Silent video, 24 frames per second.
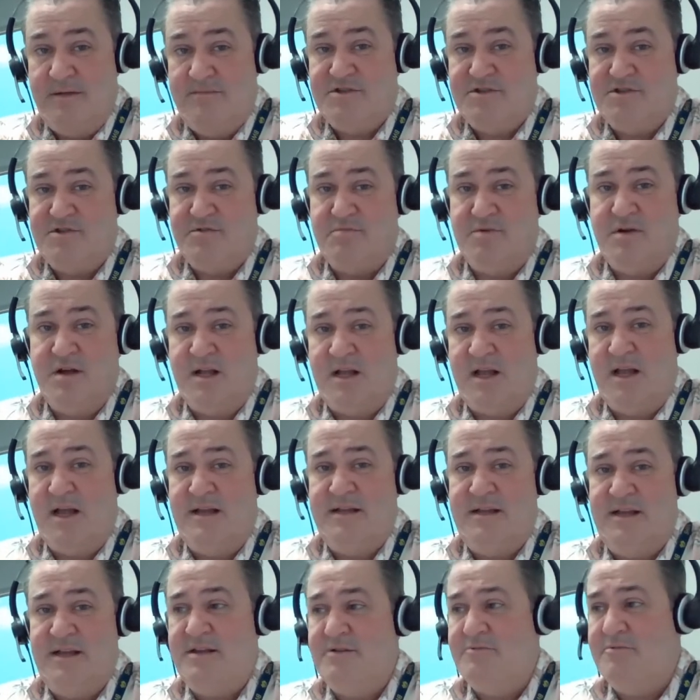Mr. Brock, I
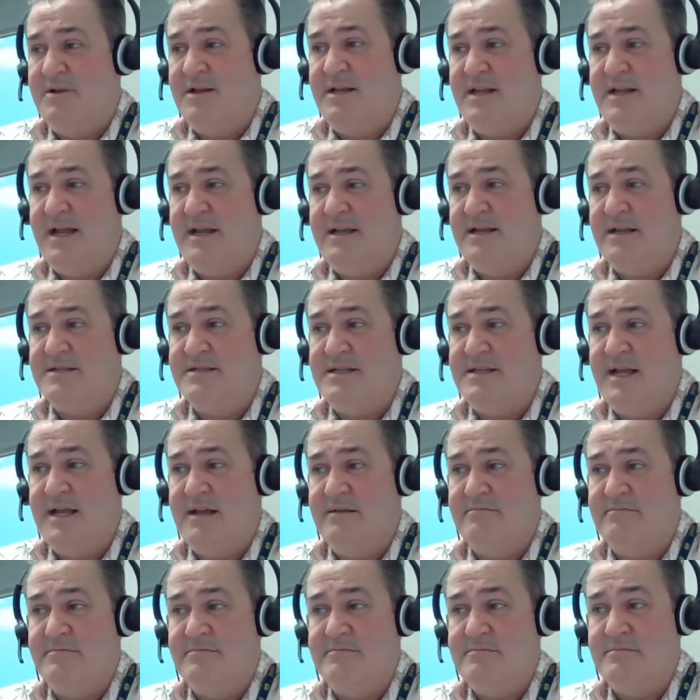need to retake an
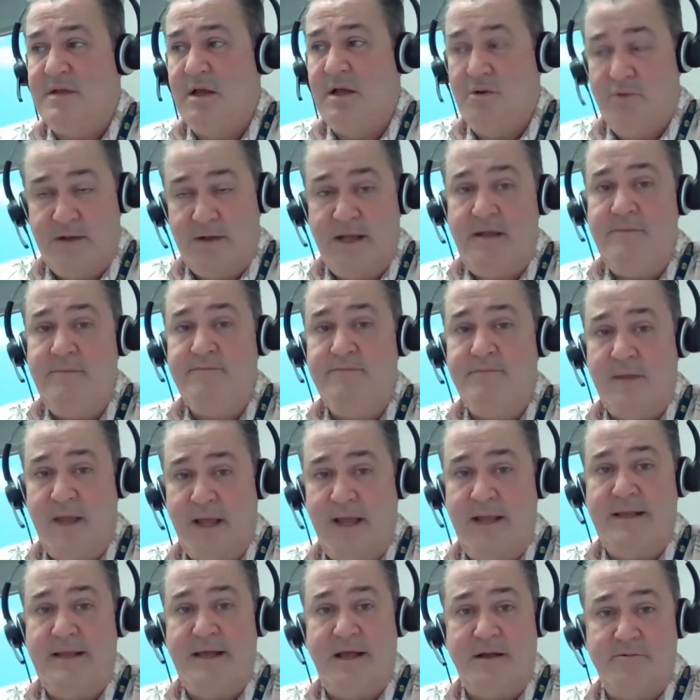exam. Okay,
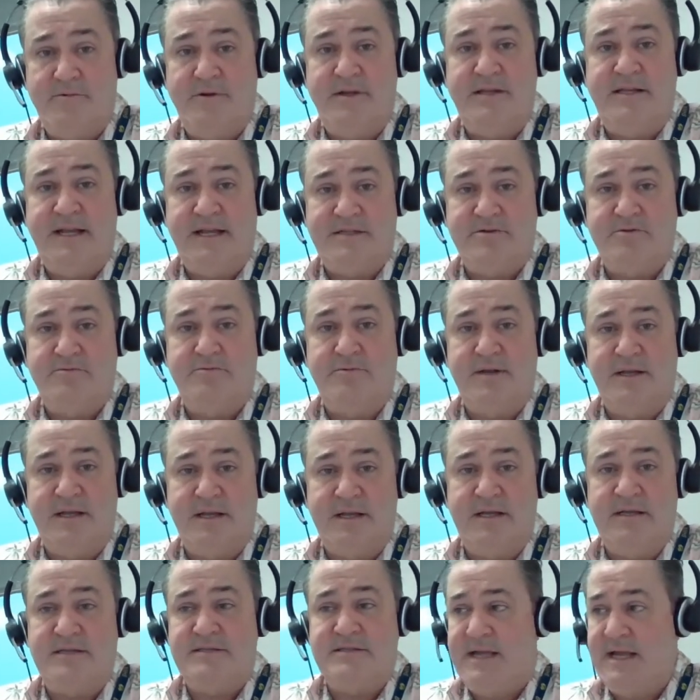I allow retakes on
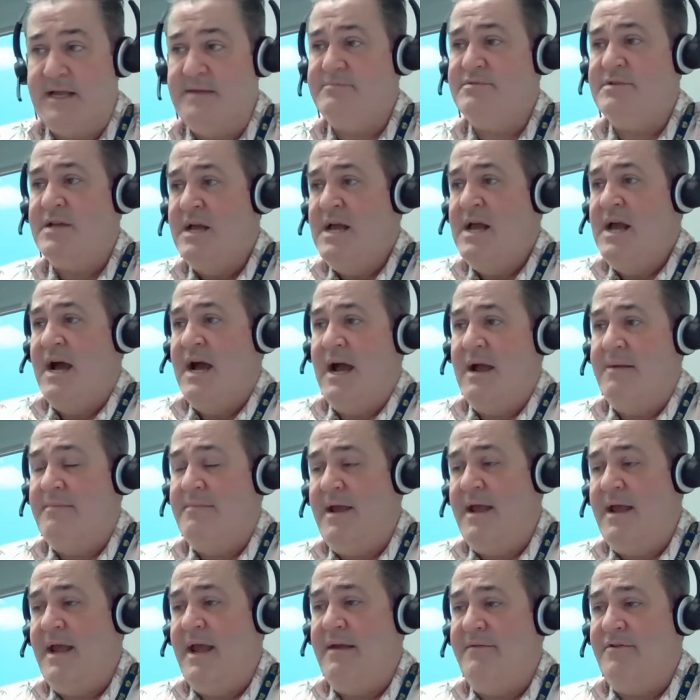exams. I
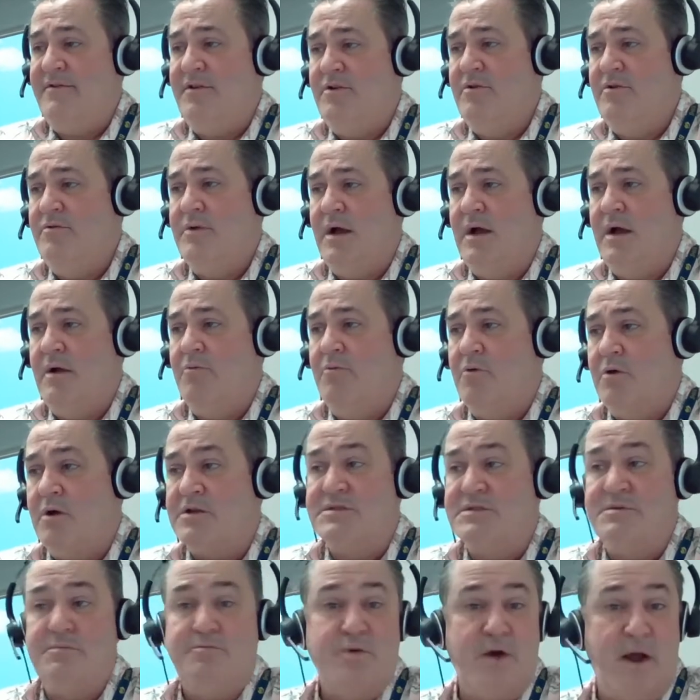may have you work
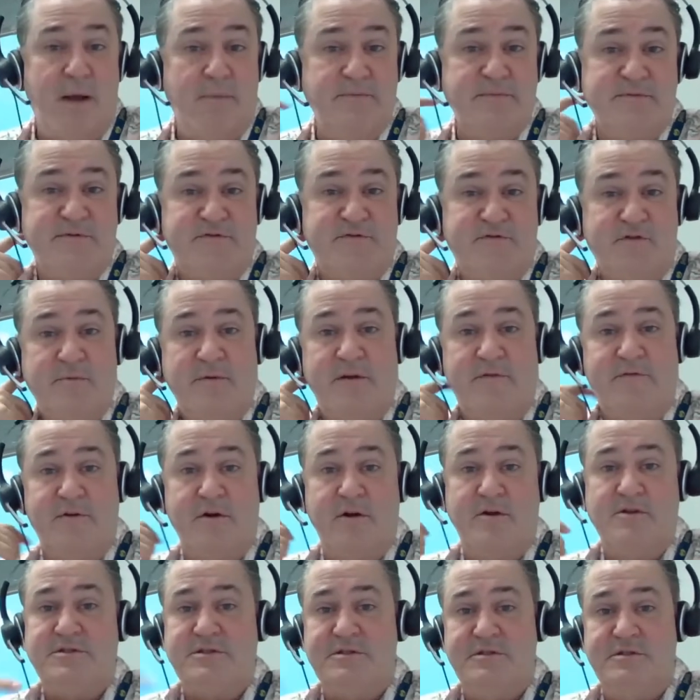some problems for me
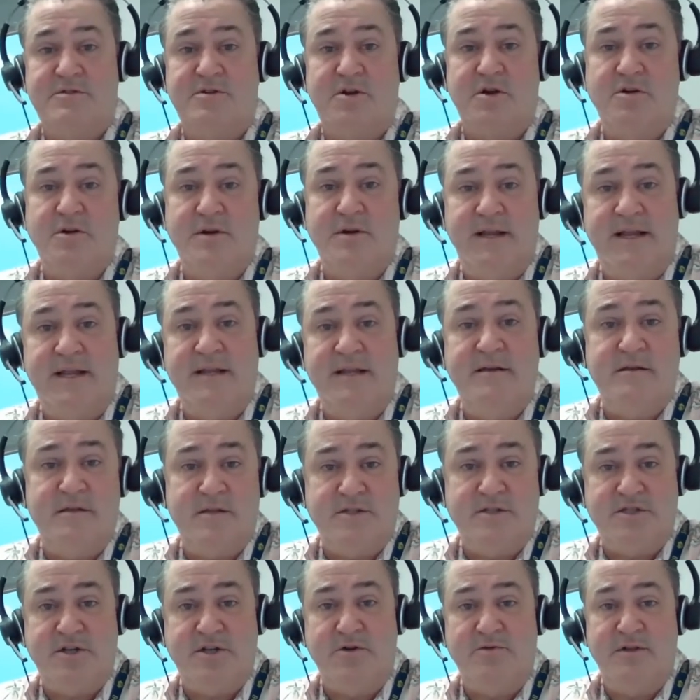first and turn it in
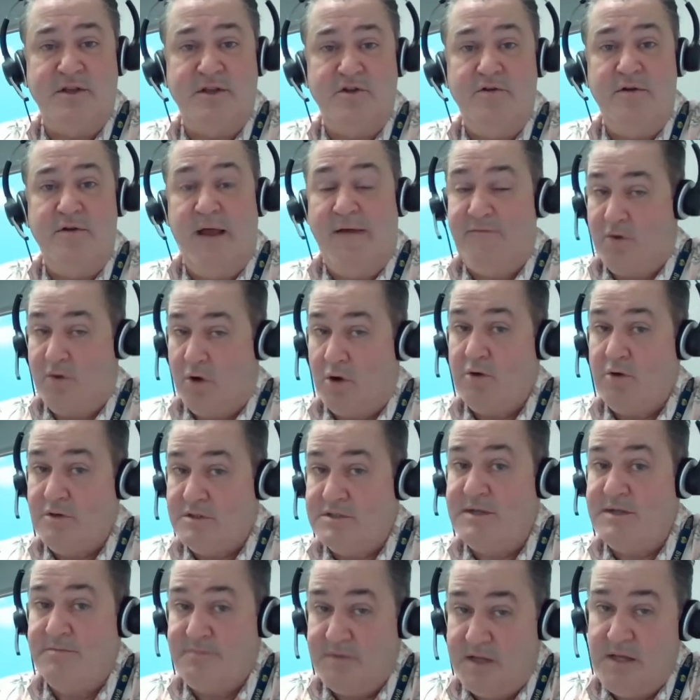to show that you have learned
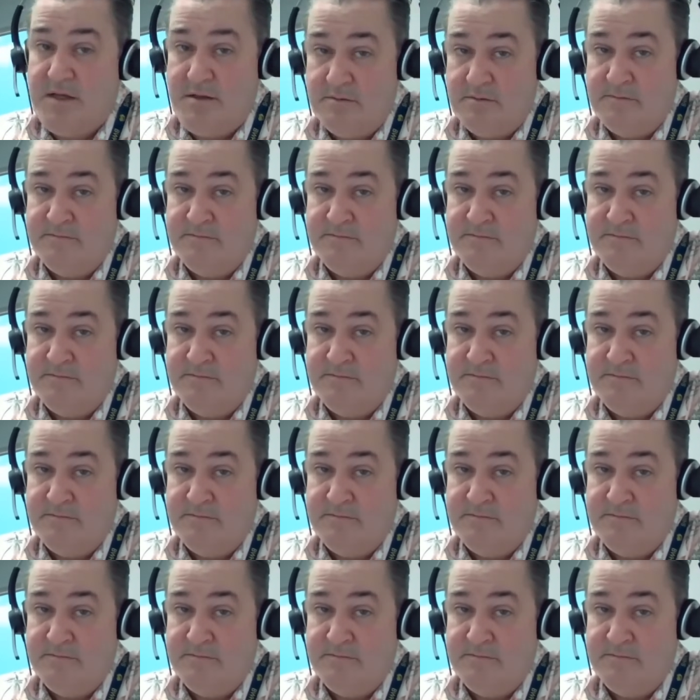something,